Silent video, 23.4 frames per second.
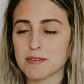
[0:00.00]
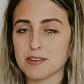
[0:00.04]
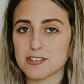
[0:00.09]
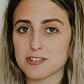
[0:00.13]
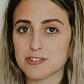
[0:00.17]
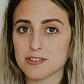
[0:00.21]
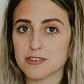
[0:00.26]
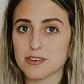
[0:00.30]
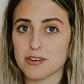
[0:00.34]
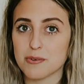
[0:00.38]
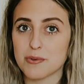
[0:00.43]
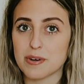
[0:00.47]
I'm gonna
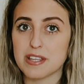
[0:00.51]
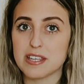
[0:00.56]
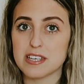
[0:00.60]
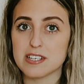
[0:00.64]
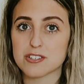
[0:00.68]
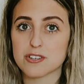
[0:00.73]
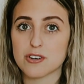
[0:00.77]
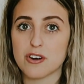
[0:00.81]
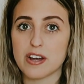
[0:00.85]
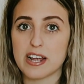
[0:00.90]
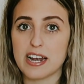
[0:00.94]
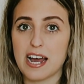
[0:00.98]
struggle with
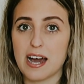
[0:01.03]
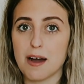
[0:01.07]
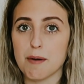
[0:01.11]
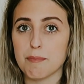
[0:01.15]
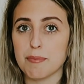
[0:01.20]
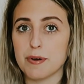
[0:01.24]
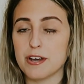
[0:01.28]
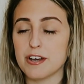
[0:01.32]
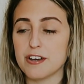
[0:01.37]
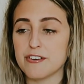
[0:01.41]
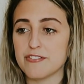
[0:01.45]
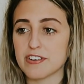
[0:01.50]
is cutting out
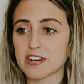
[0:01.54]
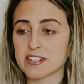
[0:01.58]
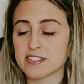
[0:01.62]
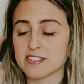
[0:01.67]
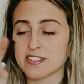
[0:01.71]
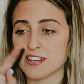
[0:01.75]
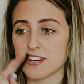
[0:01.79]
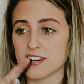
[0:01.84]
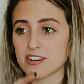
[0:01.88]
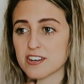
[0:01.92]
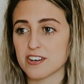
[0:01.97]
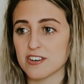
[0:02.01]
perfect
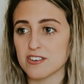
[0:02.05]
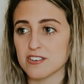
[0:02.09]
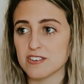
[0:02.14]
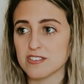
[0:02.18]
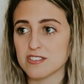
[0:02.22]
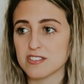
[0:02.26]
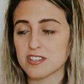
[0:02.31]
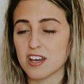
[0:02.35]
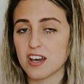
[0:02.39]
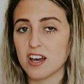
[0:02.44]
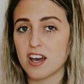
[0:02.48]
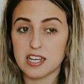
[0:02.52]

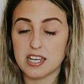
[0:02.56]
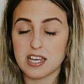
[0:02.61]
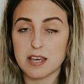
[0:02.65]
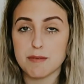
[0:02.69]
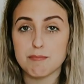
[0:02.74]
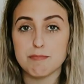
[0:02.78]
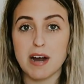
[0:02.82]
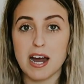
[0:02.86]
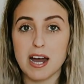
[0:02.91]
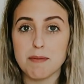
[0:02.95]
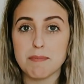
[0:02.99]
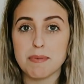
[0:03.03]
circles. It
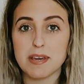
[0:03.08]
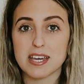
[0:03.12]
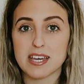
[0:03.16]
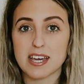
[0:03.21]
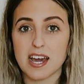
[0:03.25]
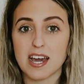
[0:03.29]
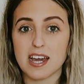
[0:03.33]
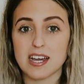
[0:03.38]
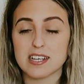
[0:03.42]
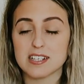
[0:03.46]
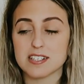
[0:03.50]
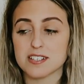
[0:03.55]
might be a
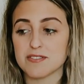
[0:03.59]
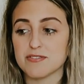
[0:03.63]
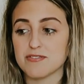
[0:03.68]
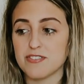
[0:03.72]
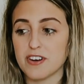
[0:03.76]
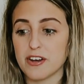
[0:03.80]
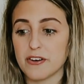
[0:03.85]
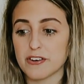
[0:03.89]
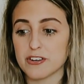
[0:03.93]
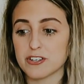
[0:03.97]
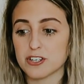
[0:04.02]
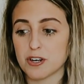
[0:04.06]
case of
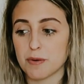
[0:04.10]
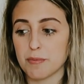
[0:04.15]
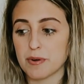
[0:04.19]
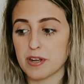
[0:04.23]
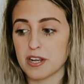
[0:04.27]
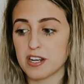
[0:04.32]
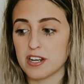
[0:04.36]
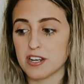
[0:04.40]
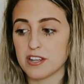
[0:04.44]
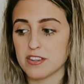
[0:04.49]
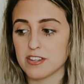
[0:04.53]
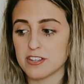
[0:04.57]

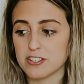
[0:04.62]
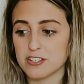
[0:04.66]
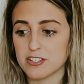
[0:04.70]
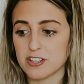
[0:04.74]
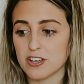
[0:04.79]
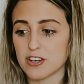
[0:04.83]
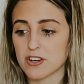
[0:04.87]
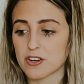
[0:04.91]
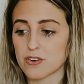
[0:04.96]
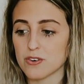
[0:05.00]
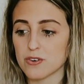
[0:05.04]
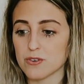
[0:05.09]
photoshopping the
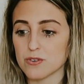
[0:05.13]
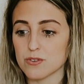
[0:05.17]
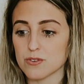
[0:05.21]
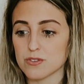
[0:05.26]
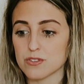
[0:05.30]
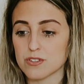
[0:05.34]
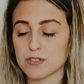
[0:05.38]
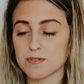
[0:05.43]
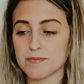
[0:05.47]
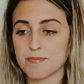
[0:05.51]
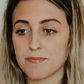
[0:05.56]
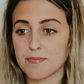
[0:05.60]

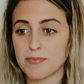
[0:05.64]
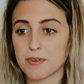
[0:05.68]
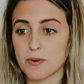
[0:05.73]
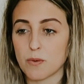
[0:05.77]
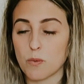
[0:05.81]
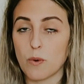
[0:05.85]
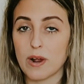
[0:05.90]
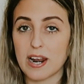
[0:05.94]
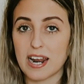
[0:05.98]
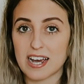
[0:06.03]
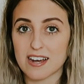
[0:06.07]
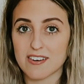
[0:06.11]
circles
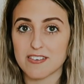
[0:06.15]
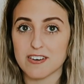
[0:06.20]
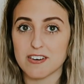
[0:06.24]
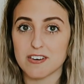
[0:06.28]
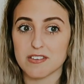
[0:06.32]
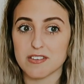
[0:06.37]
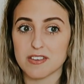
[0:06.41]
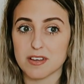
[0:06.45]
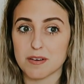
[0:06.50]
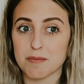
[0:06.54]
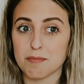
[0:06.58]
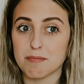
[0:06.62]
when I
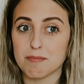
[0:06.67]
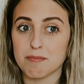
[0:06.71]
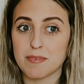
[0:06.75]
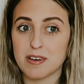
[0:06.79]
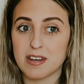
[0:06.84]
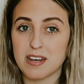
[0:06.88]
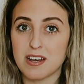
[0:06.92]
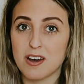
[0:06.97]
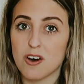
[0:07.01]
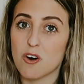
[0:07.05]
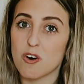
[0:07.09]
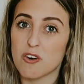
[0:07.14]
cut them.
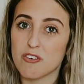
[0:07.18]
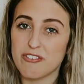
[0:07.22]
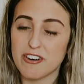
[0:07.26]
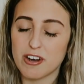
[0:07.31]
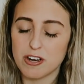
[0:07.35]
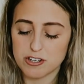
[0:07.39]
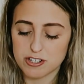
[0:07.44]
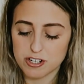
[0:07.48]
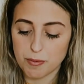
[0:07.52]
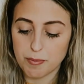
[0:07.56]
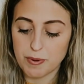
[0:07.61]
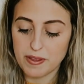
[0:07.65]
Or
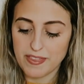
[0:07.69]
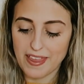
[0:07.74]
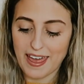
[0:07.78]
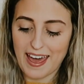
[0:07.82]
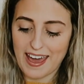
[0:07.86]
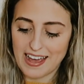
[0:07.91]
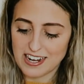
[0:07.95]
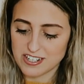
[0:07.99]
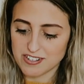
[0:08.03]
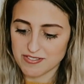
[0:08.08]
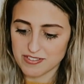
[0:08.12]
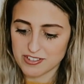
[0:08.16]
photoshopping the
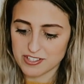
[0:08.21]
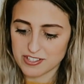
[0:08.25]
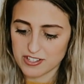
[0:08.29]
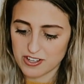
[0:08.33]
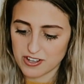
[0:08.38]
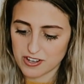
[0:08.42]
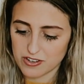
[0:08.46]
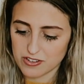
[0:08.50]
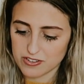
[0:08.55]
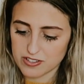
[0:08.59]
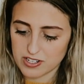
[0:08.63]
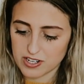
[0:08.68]
edge of the
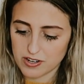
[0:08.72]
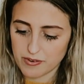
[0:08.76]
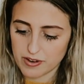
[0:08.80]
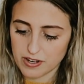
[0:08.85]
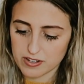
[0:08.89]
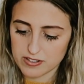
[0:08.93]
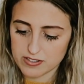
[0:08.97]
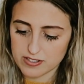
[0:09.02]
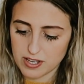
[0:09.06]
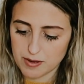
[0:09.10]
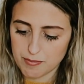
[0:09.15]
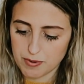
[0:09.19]
circles anyway
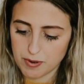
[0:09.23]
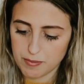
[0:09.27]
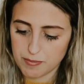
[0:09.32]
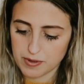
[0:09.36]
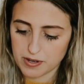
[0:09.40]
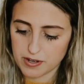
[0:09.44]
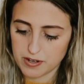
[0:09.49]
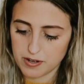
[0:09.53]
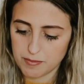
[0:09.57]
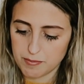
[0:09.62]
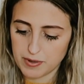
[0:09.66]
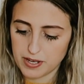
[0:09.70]
because they're probably
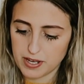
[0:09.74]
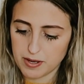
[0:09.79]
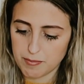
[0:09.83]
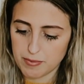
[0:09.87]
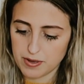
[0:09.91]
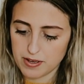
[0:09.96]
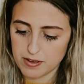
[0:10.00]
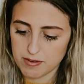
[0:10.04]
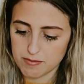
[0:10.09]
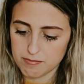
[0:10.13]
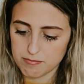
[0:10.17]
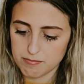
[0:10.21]
gonna be a
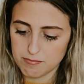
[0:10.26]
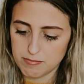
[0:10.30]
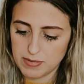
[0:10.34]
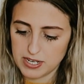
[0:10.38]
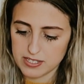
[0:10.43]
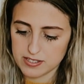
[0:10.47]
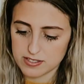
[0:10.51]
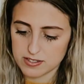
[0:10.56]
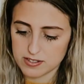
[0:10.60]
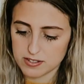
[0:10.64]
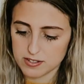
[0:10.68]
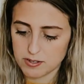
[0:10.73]
bit
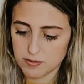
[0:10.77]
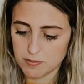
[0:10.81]
messed